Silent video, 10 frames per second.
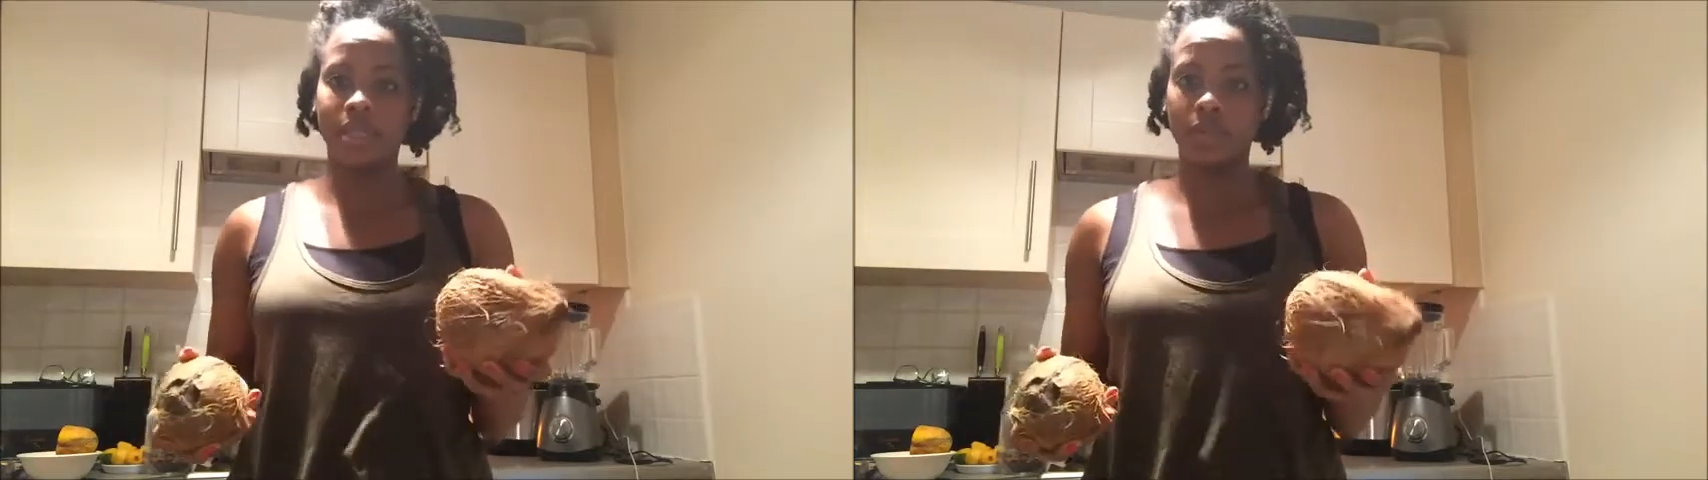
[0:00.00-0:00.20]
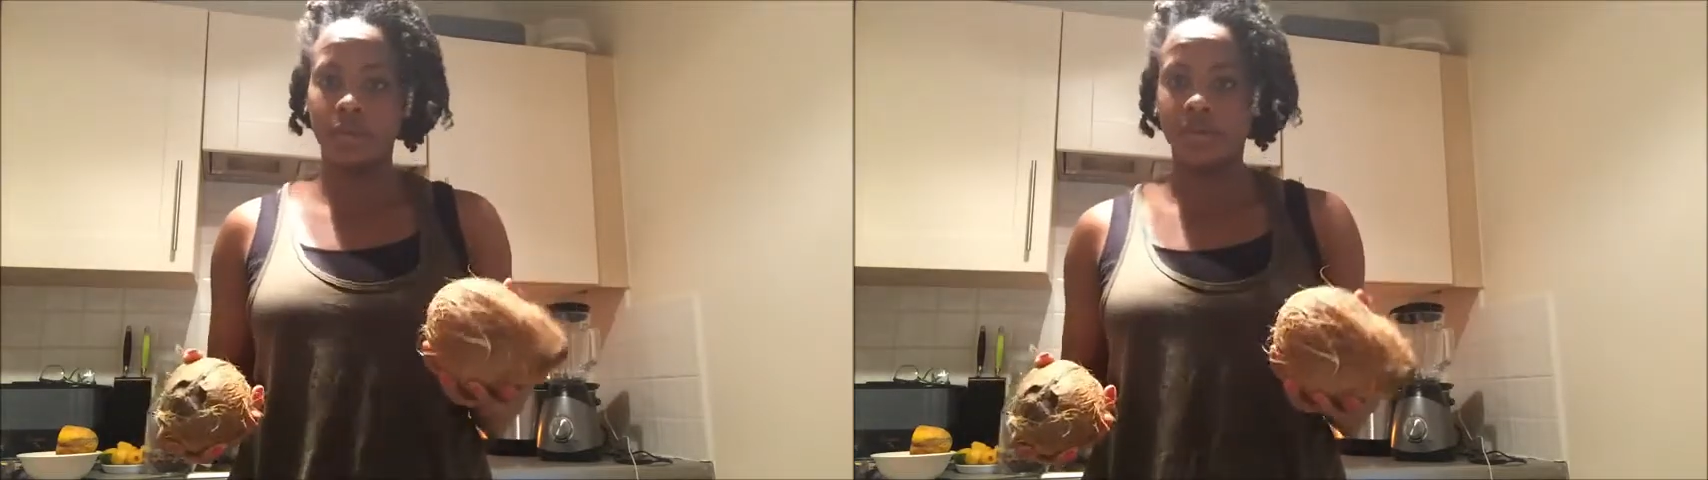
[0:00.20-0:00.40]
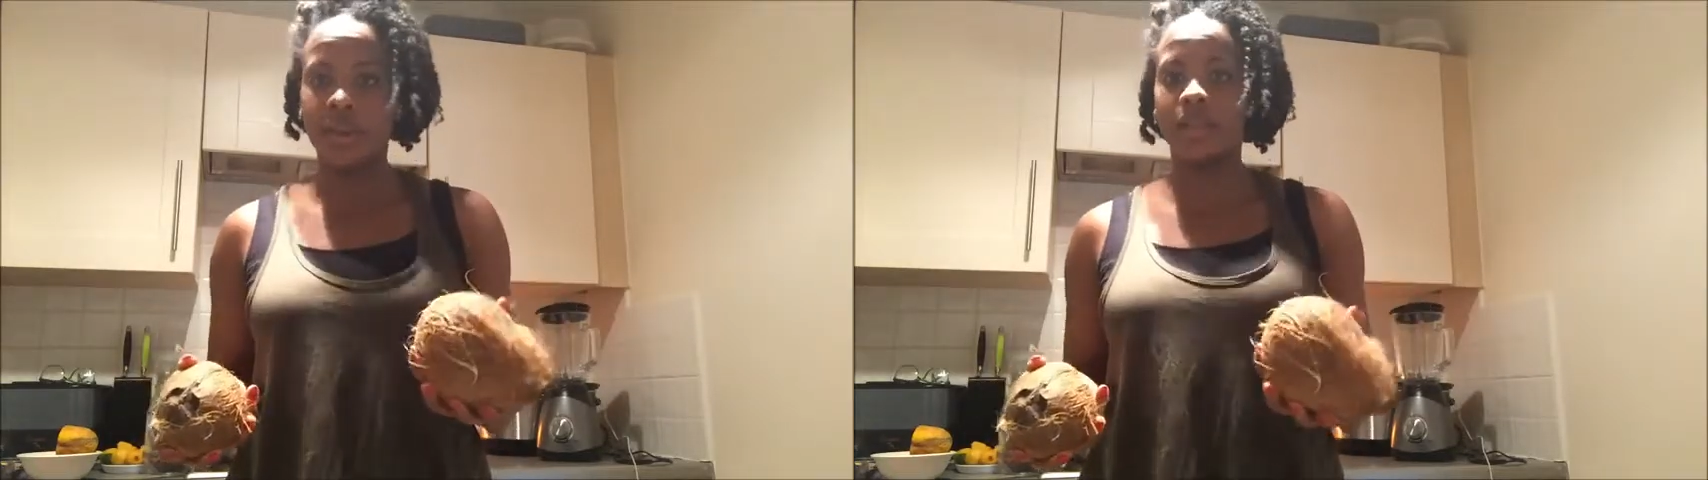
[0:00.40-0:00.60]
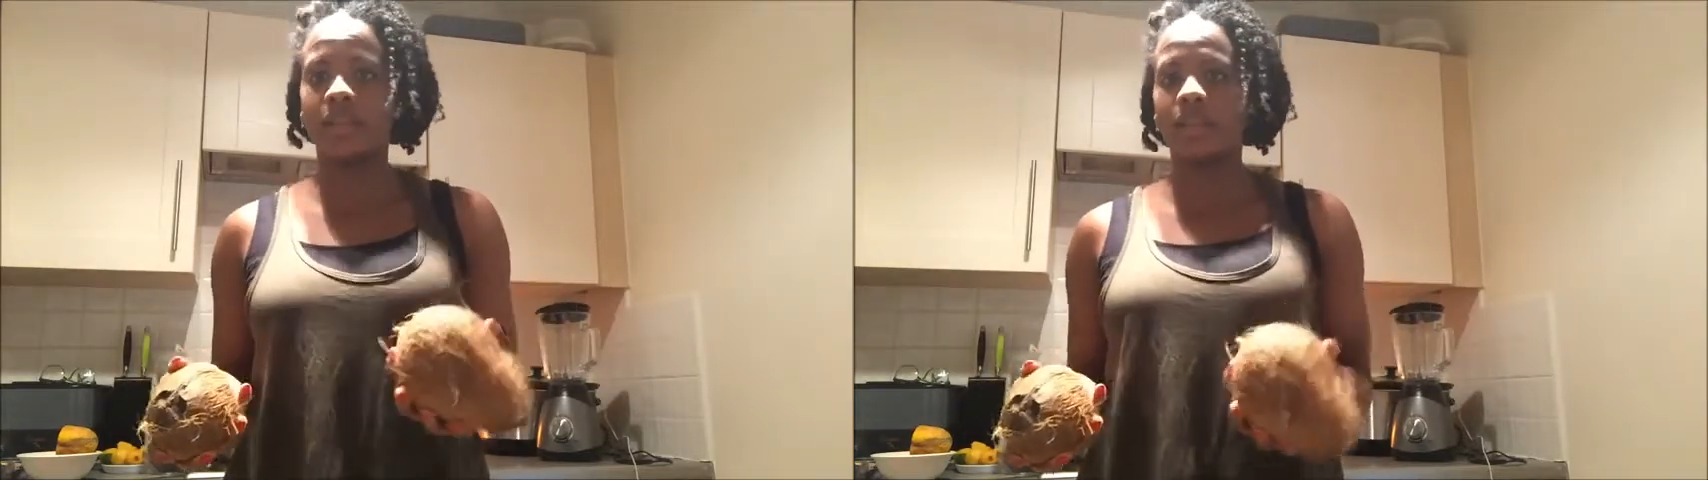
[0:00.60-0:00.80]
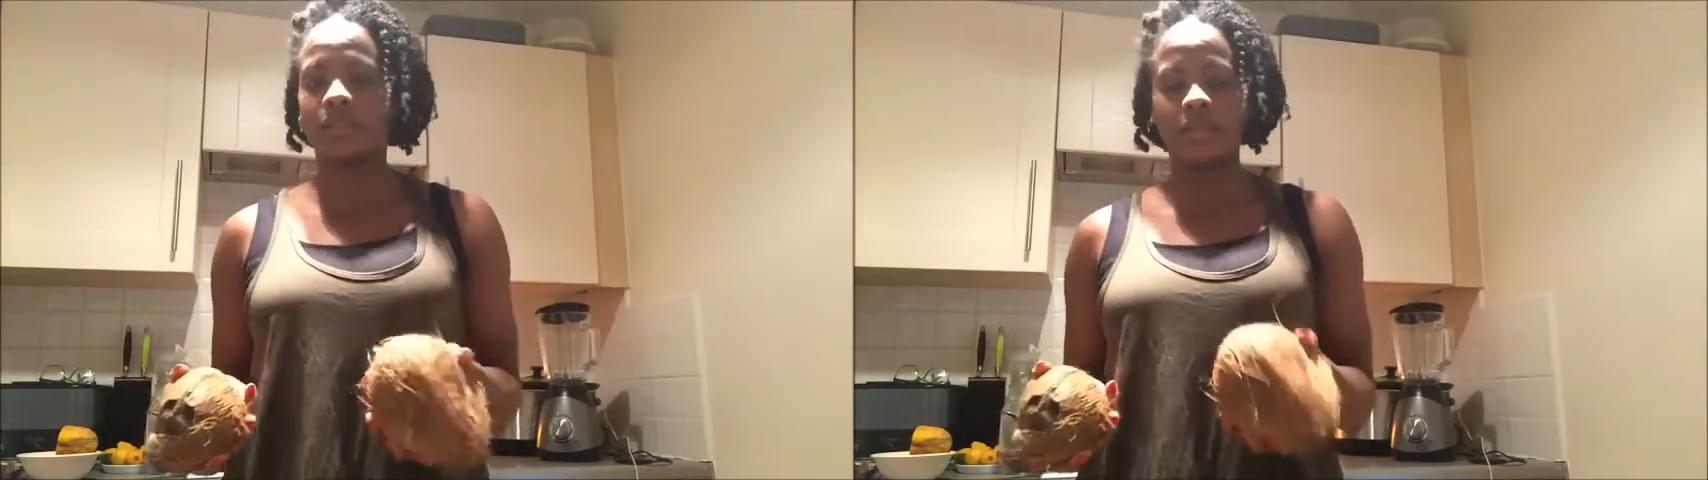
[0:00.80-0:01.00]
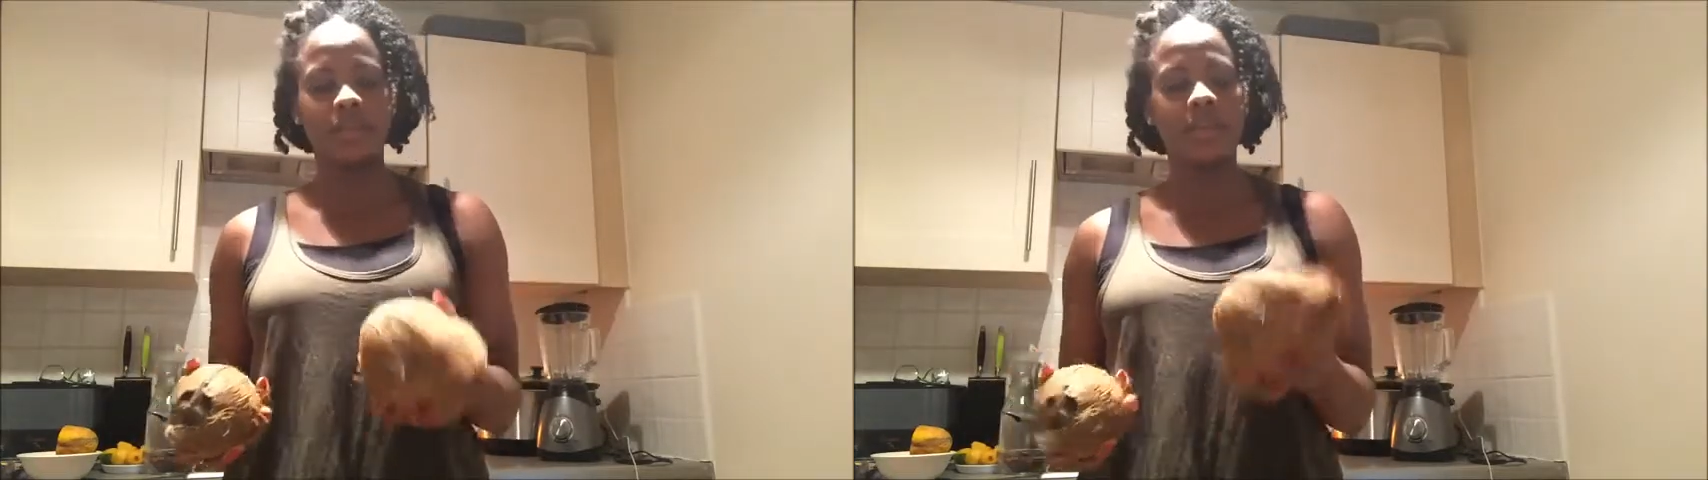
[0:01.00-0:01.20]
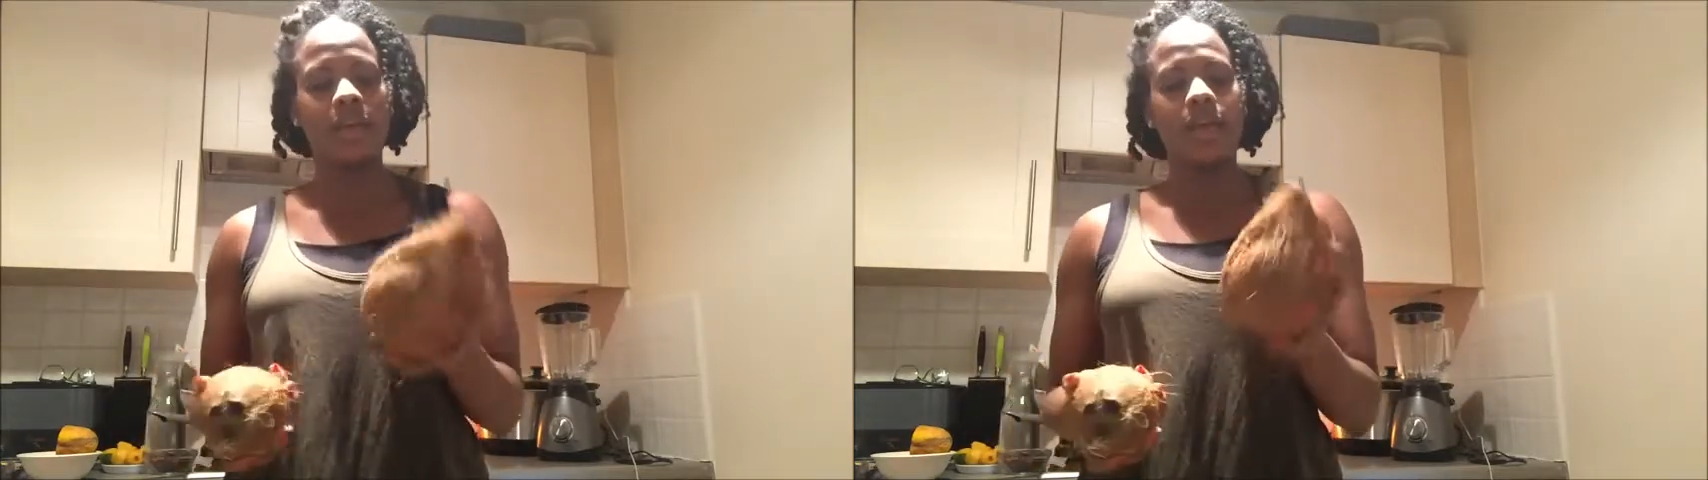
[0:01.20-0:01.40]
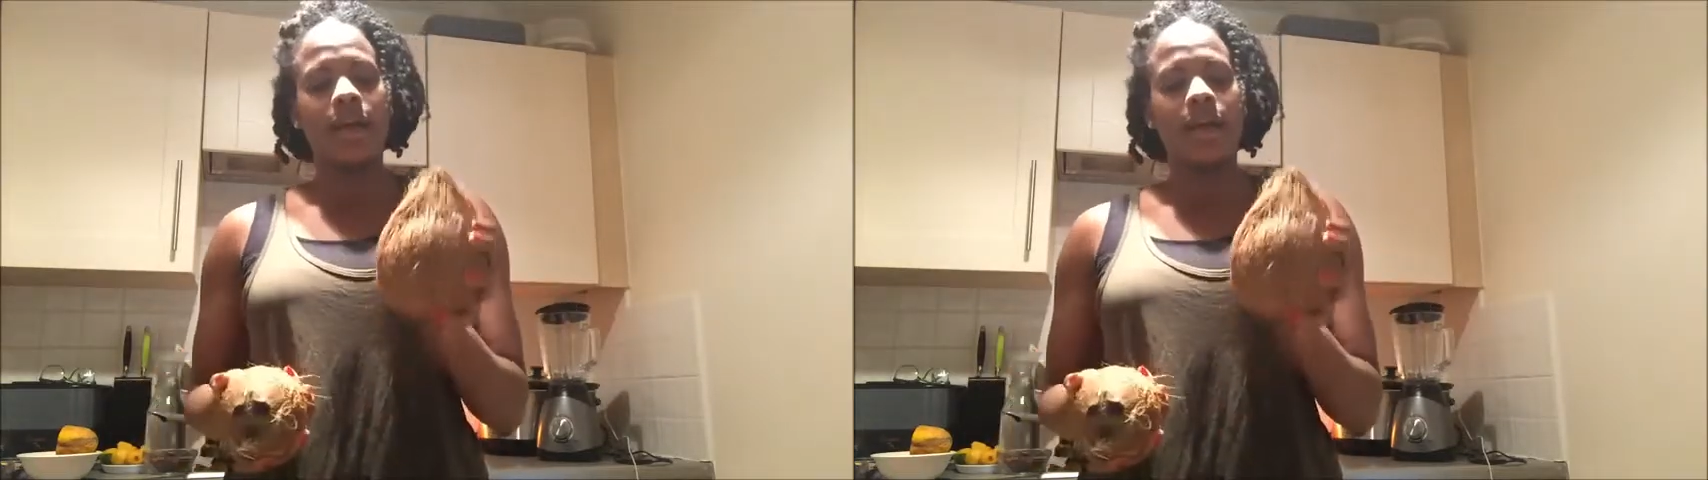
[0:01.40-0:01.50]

that you would find in England.